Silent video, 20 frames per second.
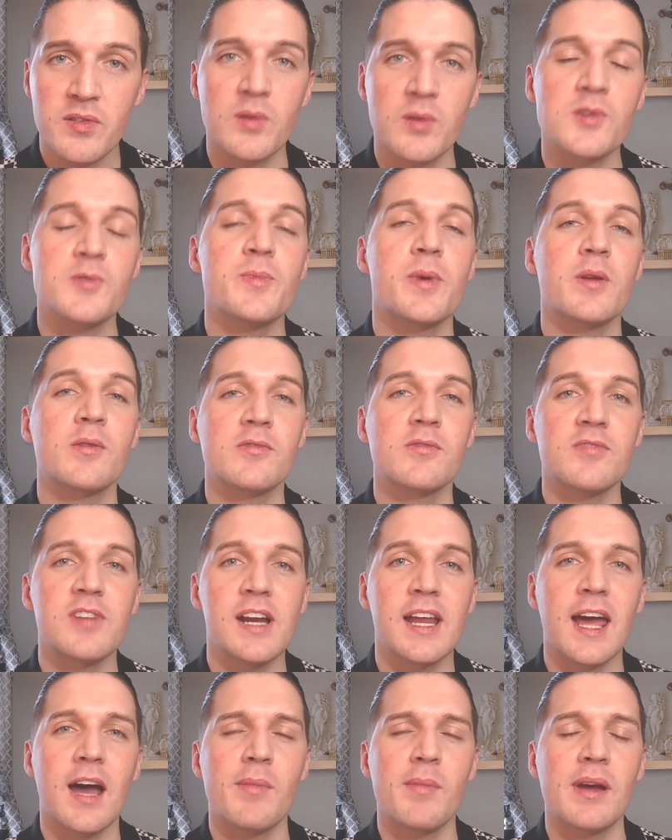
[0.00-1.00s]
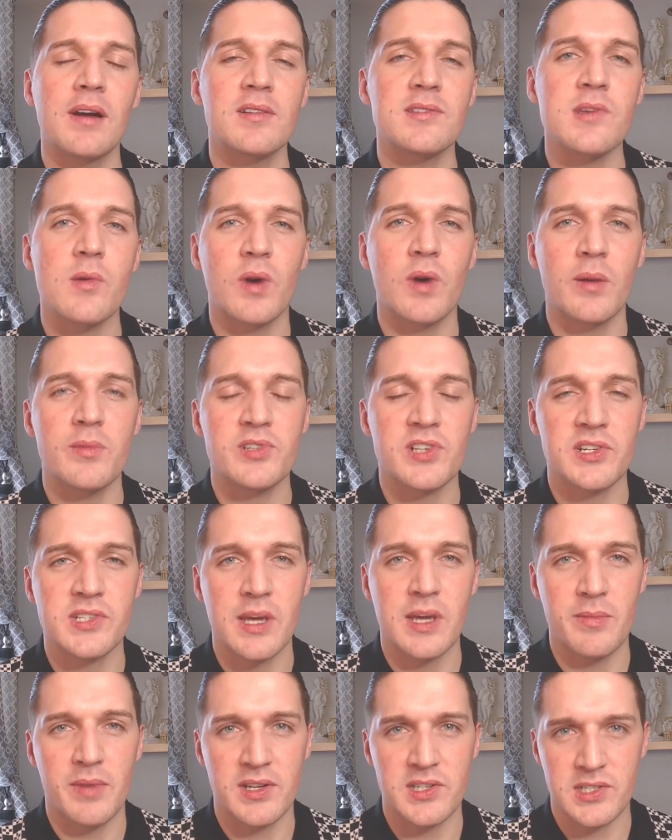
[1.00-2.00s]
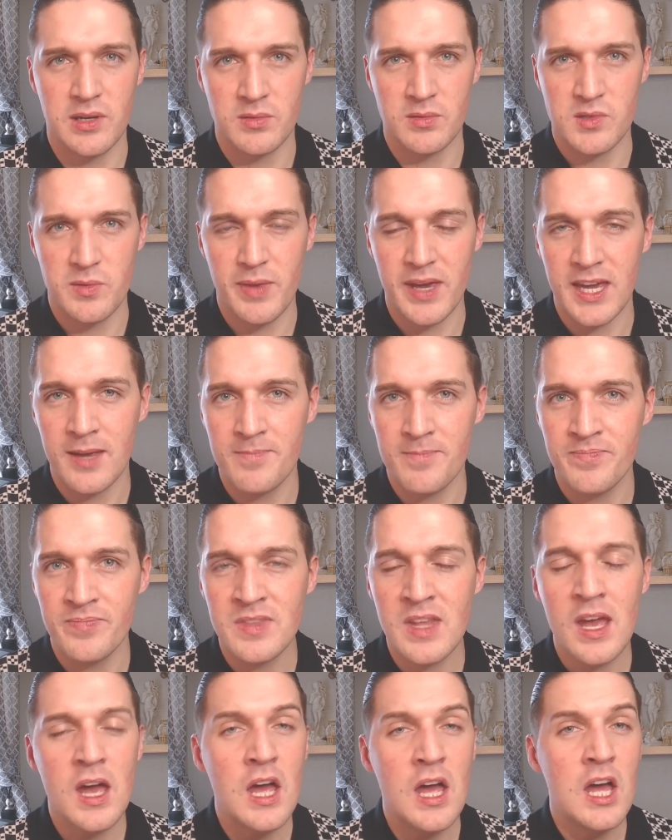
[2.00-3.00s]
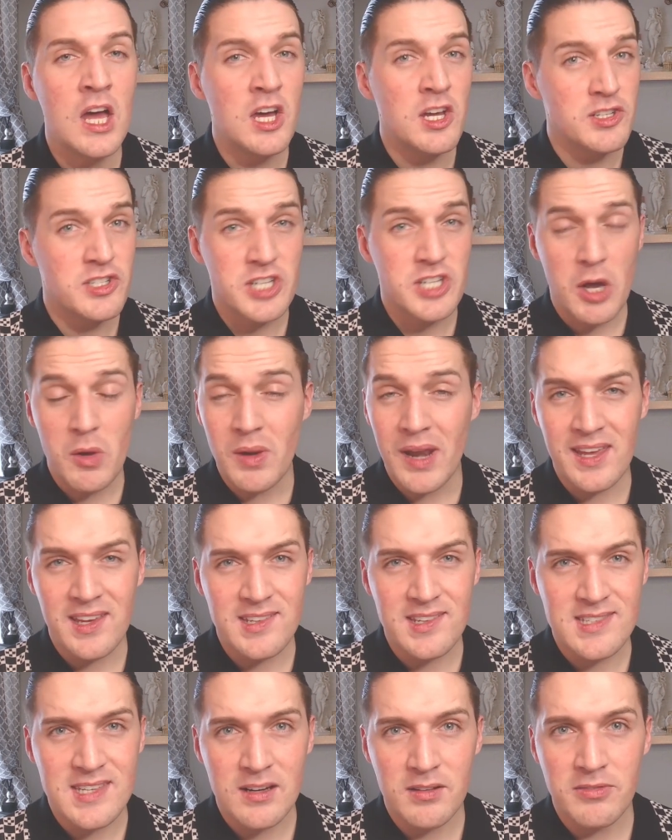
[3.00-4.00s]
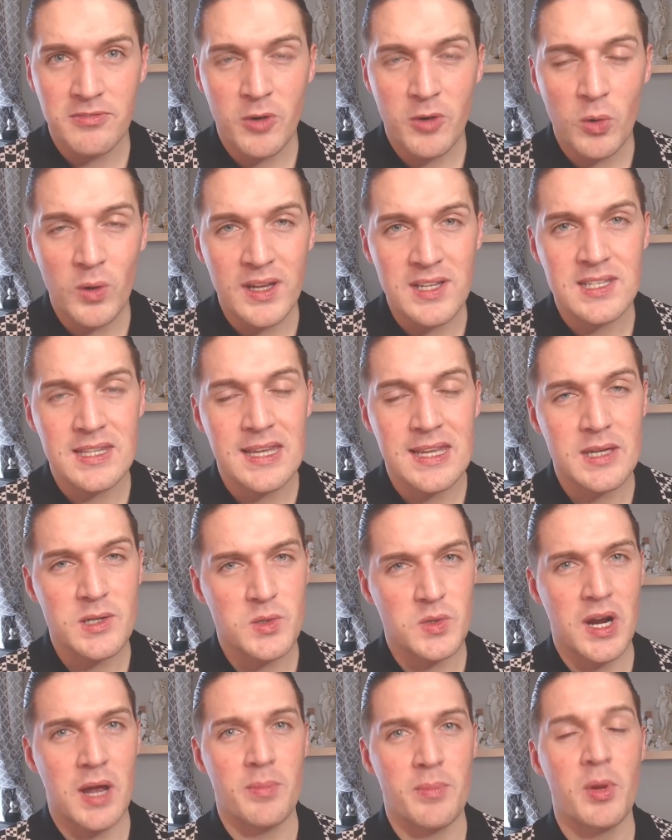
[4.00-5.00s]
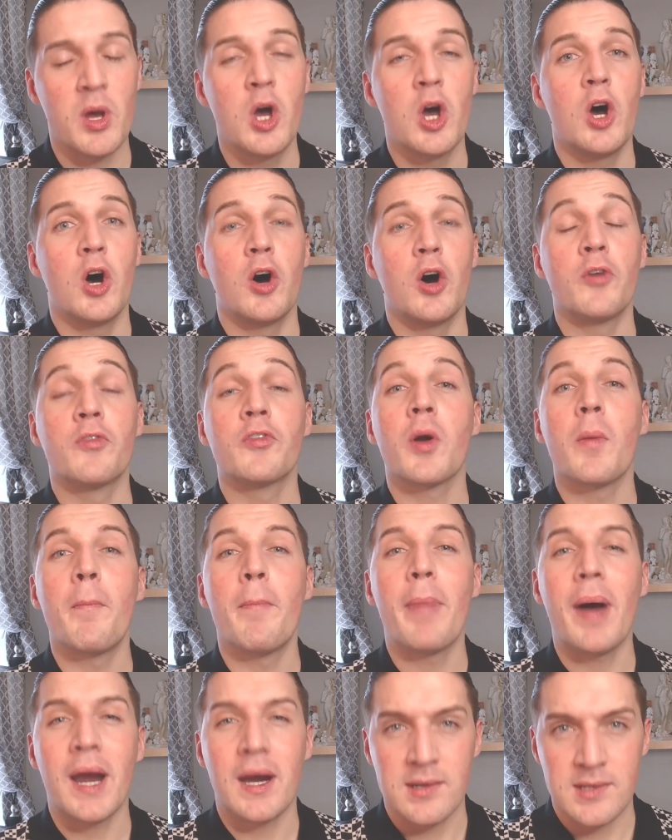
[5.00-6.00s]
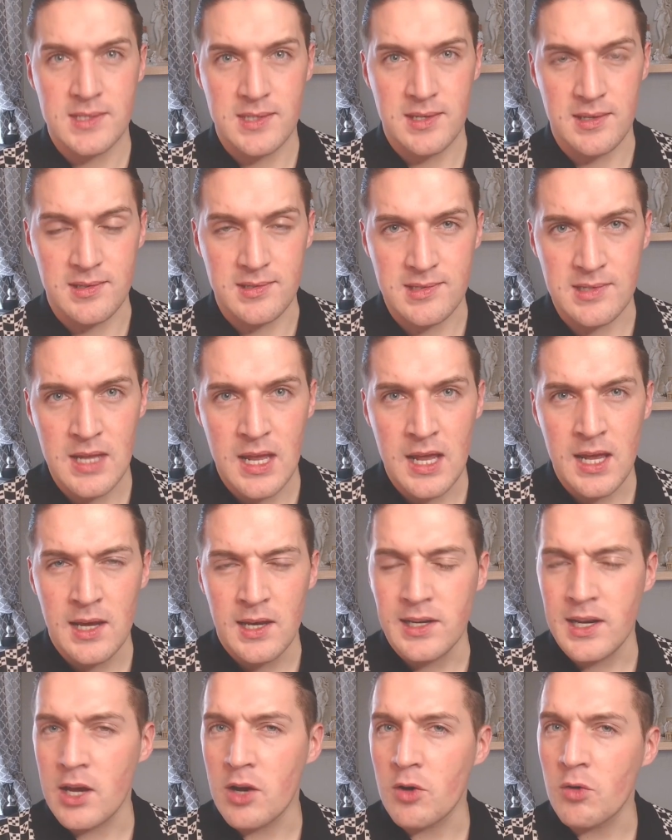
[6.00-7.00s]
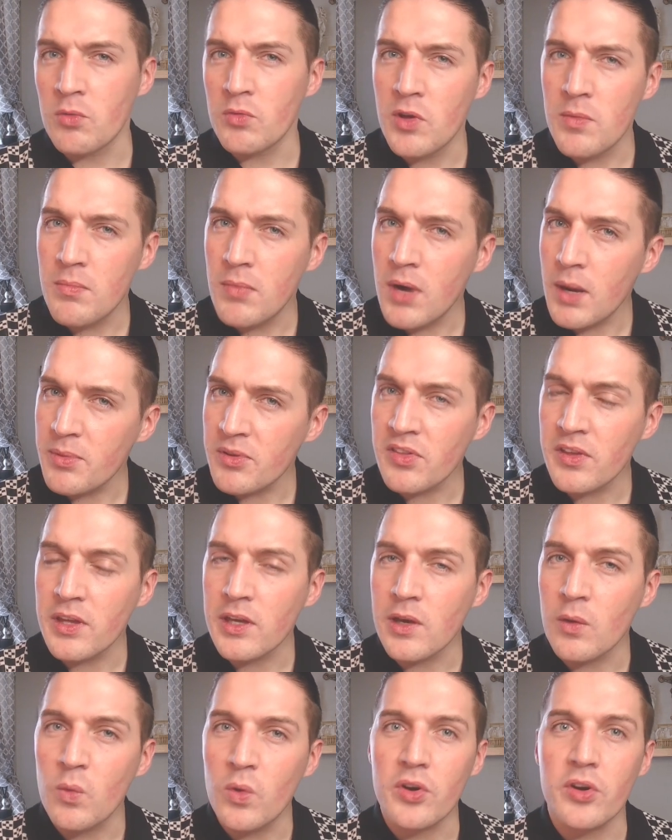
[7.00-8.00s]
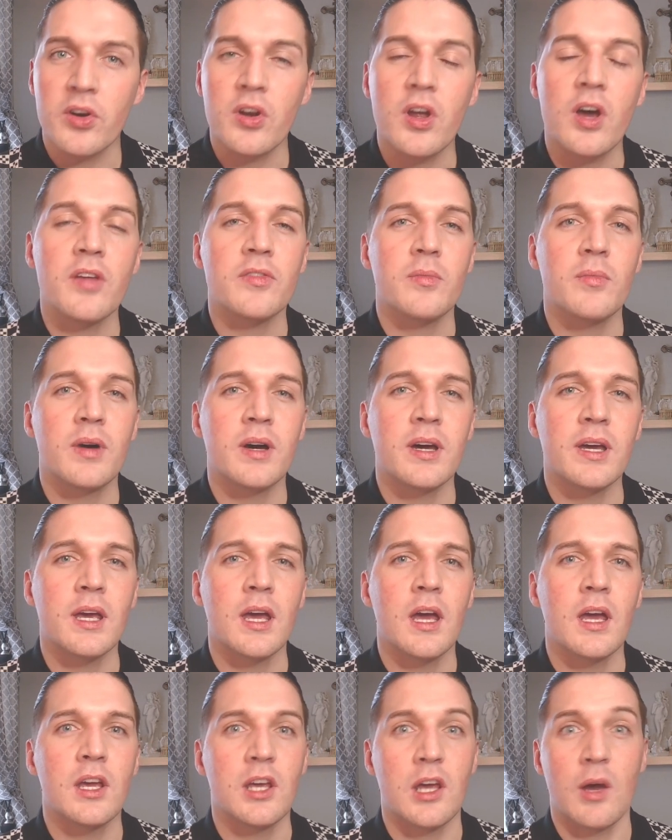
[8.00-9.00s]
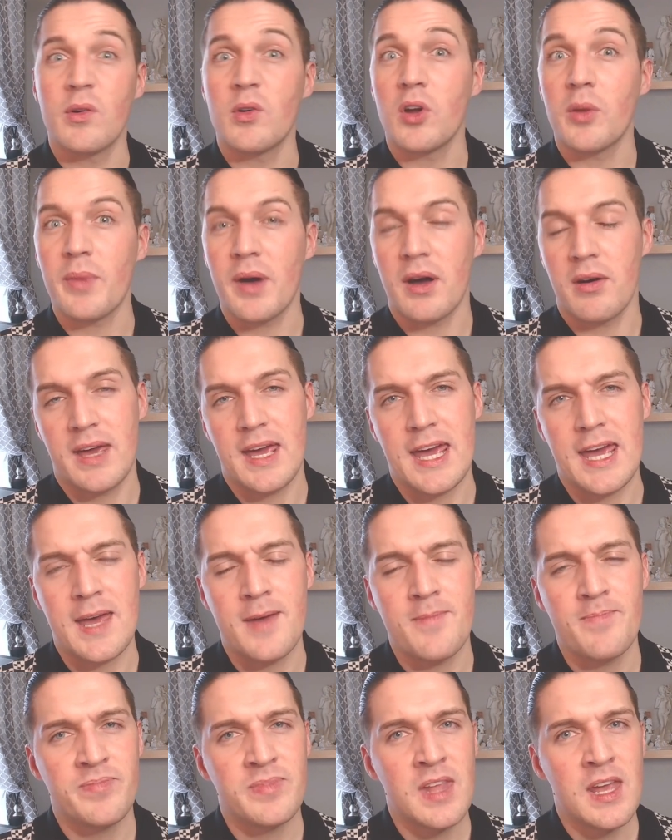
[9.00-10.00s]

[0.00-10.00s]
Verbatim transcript: of course, but it would really help me out in where I'm trying to get my channel to be. Don't let yourself fall into that trap of comparisons. Now, you might be thinking, what on earth am I going on about here?